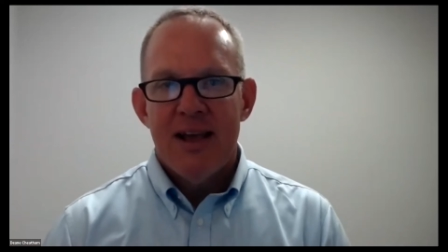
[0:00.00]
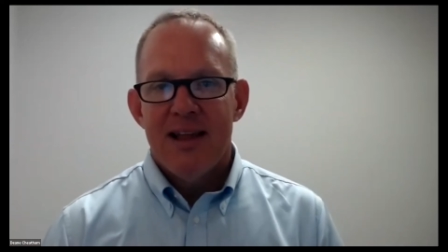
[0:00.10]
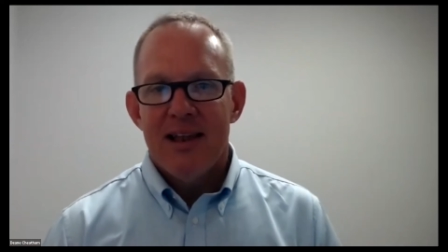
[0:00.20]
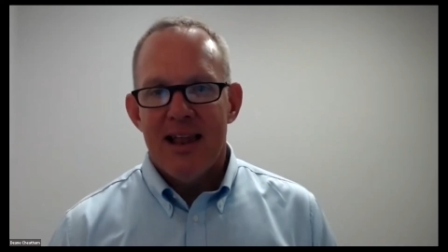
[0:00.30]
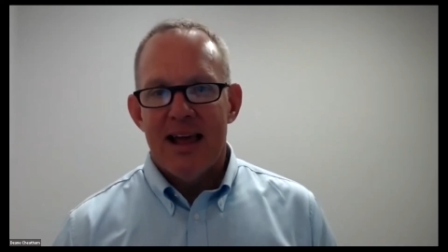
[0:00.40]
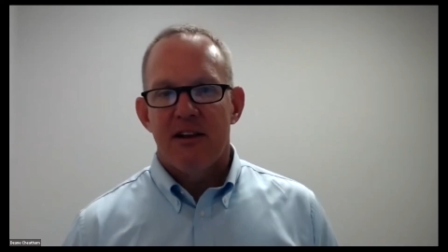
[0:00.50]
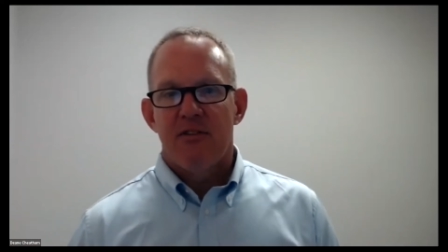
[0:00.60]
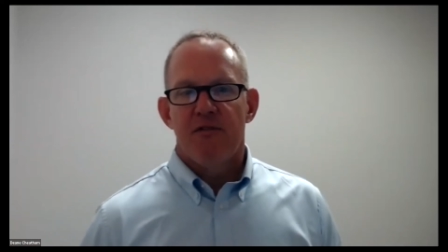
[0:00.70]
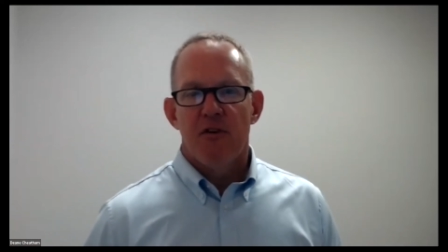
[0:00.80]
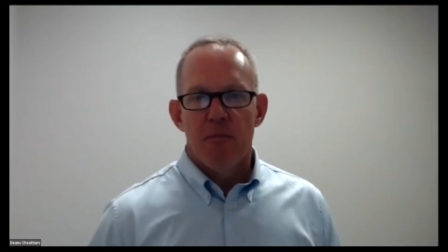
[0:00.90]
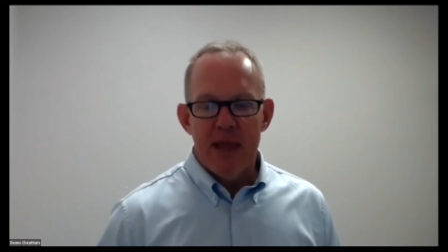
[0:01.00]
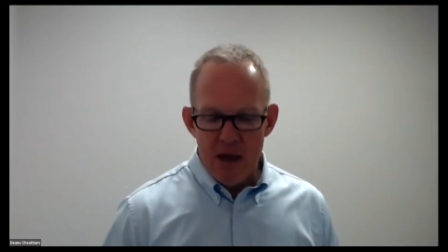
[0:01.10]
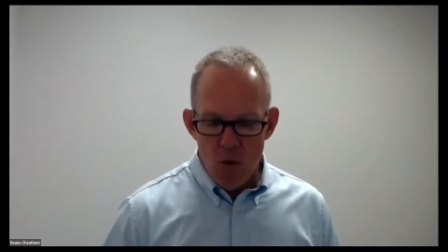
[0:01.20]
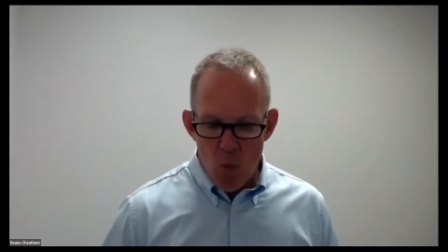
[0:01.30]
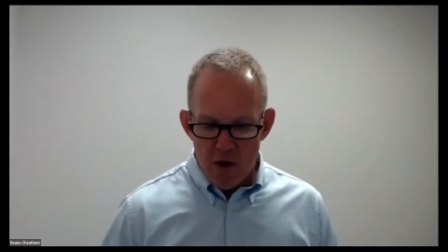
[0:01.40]
Like for me,
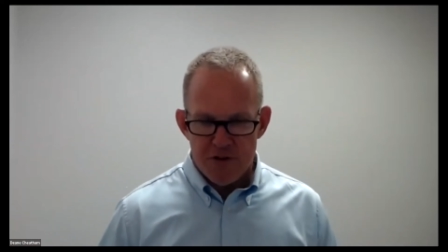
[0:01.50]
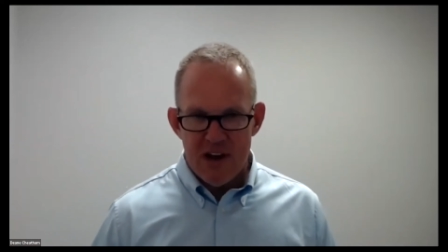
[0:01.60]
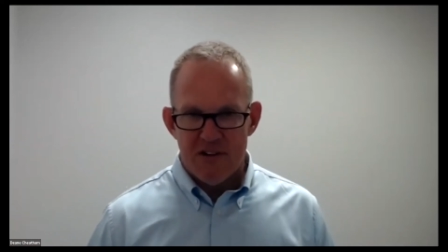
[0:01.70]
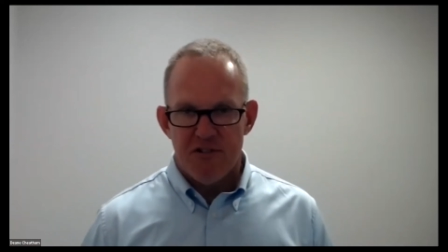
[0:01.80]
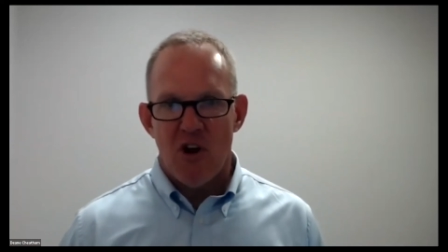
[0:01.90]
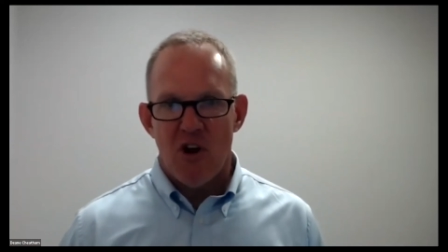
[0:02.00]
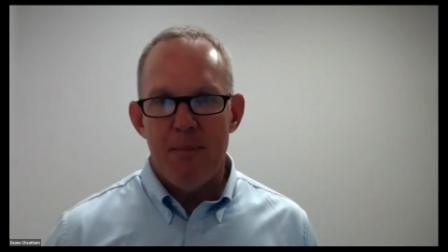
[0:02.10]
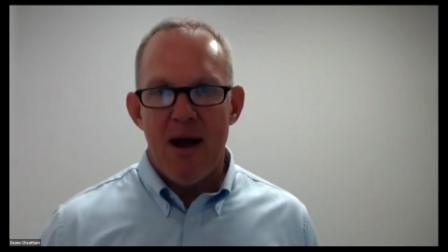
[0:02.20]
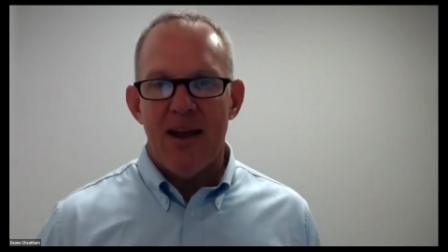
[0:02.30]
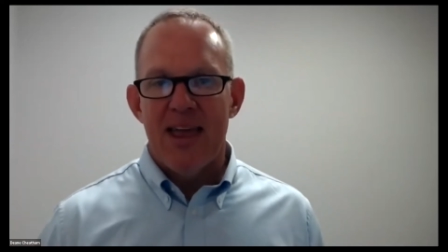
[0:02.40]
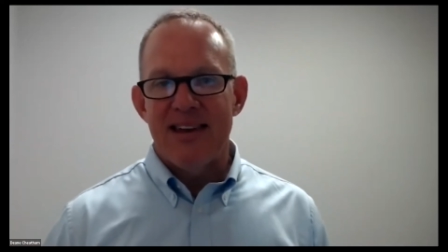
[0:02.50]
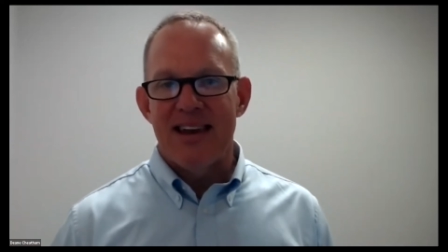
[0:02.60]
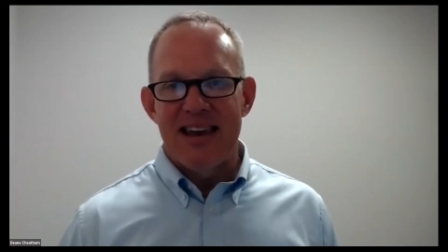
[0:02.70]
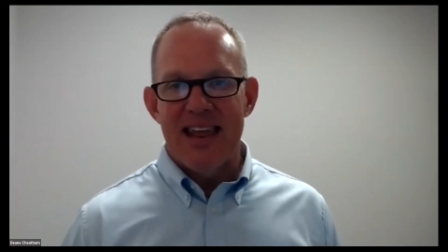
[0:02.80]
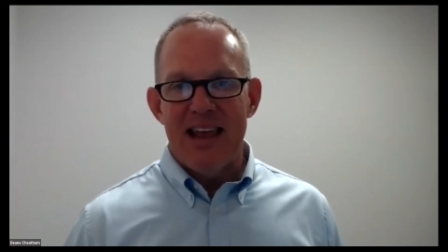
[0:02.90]
it wasn't necessarily about getting the
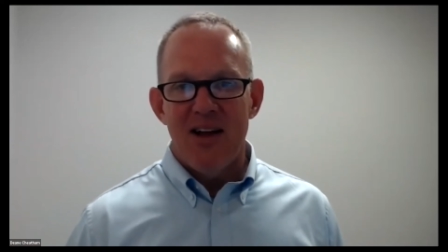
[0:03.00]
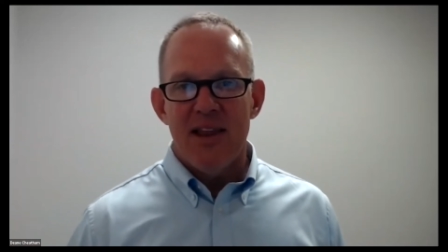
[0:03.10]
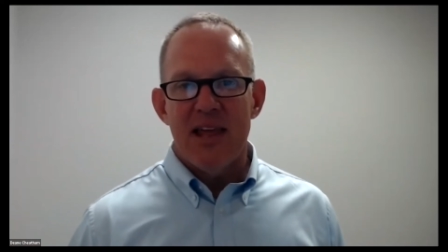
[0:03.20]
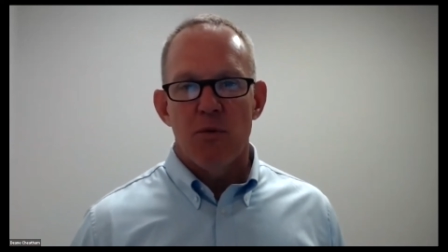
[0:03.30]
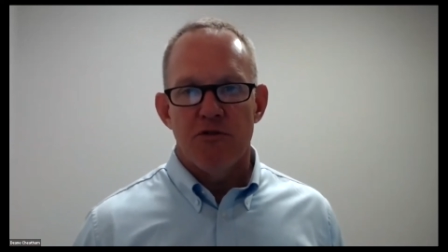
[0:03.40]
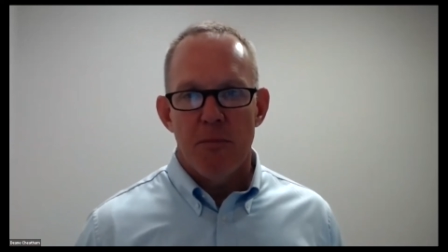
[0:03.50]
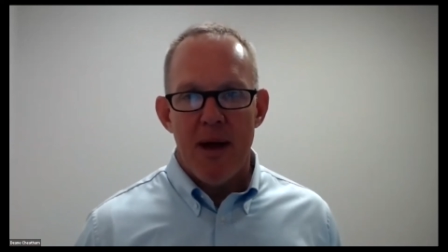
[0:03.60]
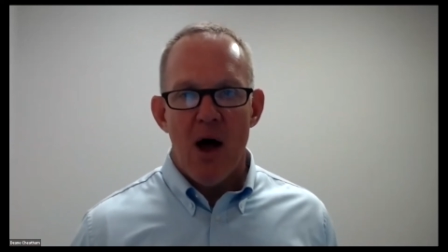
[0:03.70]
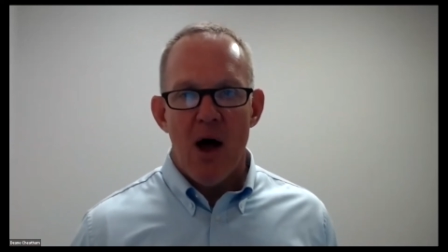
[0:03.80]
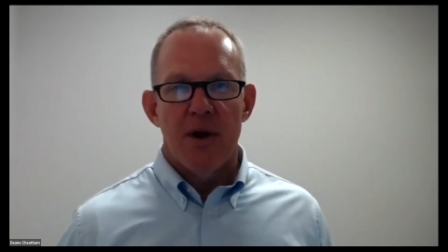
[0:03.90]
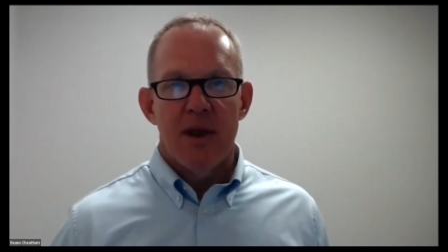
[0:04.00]
deal. It was about